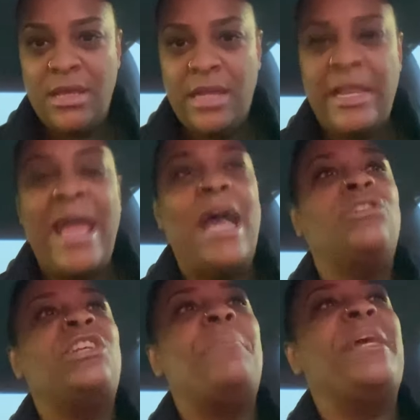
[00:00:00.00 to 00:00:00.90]
The
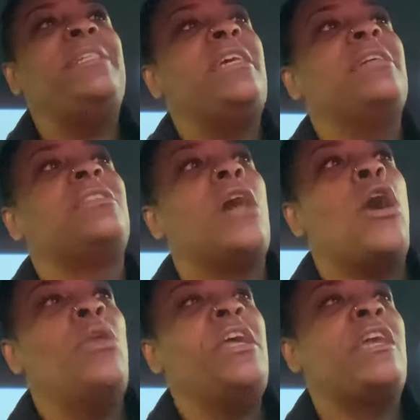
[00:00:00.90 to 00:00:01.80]
LGBT is the
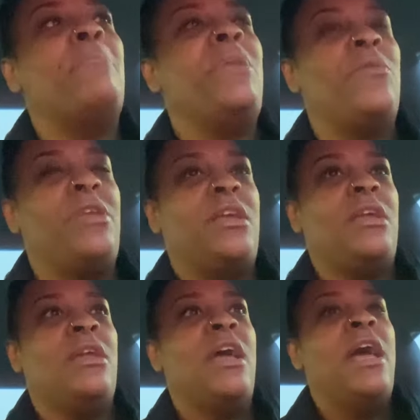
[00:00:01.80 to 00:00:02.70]
only
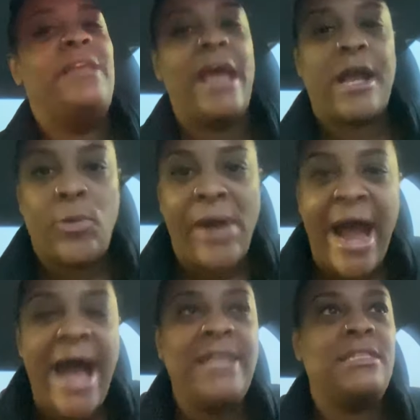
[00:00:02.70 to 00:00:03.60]
community that
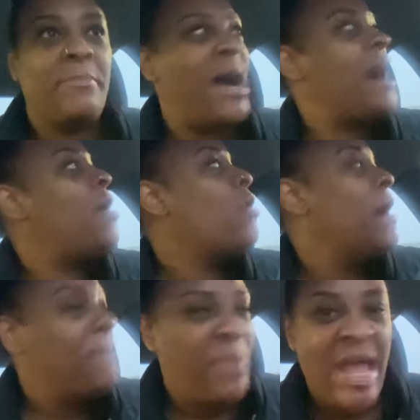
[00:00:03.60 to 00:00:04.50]
cries about
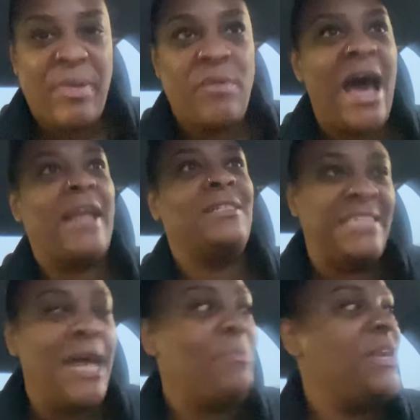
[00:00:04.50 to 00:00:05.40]
people not
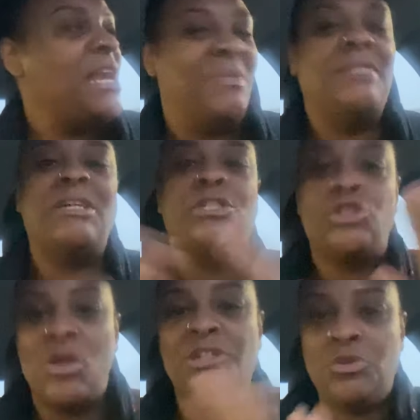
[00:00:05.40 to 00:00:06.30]
accepting them. But as
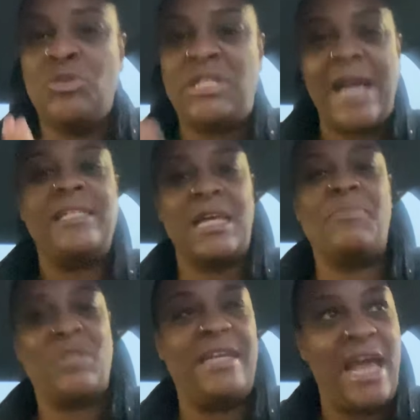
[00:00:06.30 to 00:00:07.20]
soon as you say
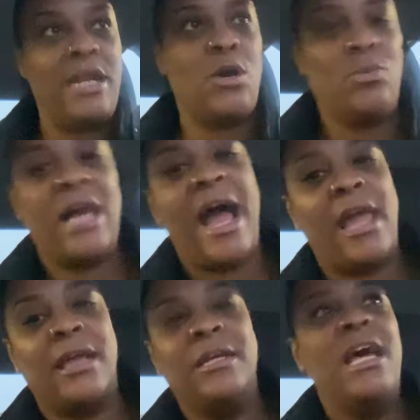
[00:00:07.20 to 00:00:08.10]
something that they don't
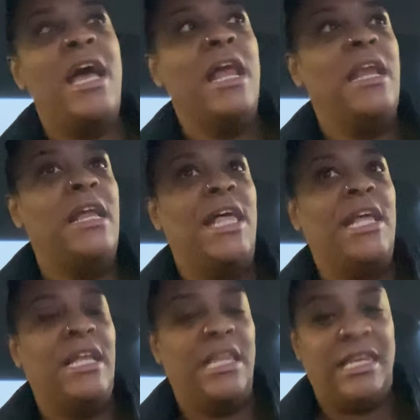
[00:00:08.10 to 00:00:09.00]
like,
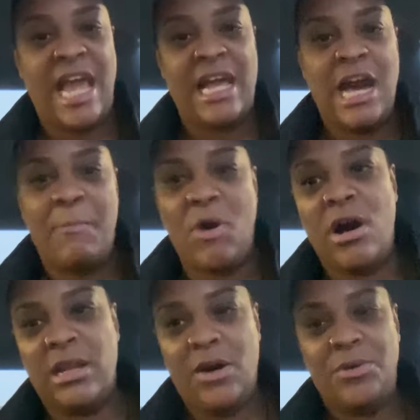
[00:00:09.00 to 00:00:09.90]
they come
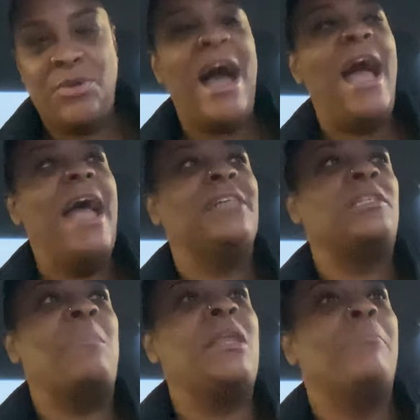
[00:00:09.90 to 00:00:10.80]
all on you. I had
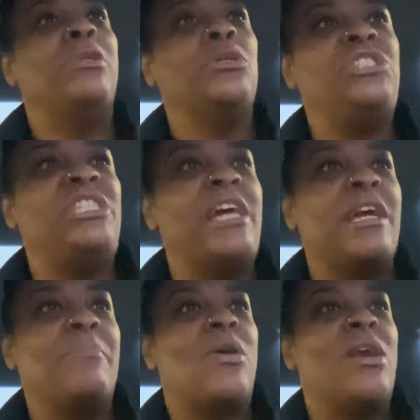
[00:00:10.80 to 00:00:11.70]
so many blue
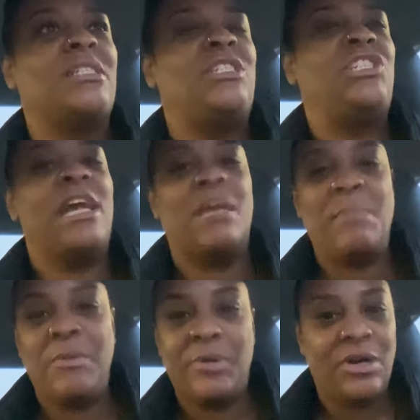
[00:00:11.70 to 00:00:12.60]
check marks checking
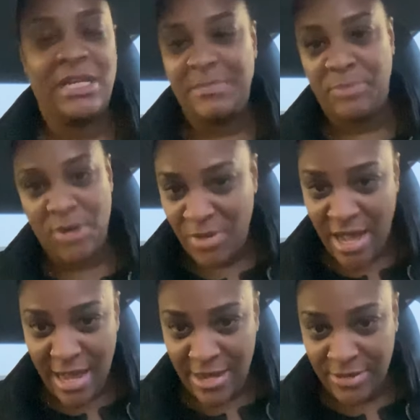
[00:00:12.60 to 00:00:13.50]
me with all these
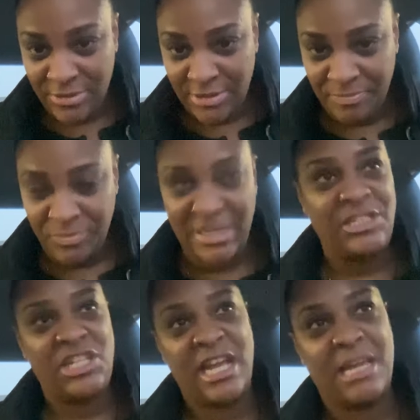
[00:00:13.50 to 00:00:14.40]
pronouns.
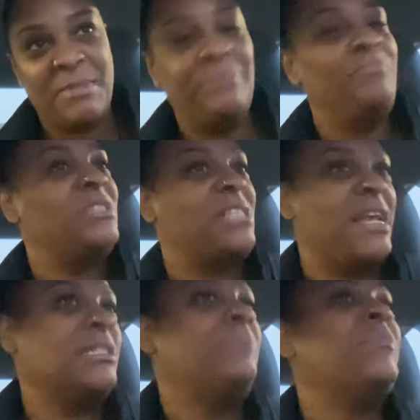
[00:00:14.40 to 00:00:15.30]
Not checking me.
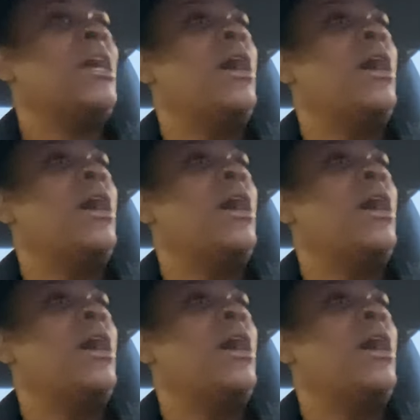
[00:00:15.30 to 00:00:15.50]
Saying something.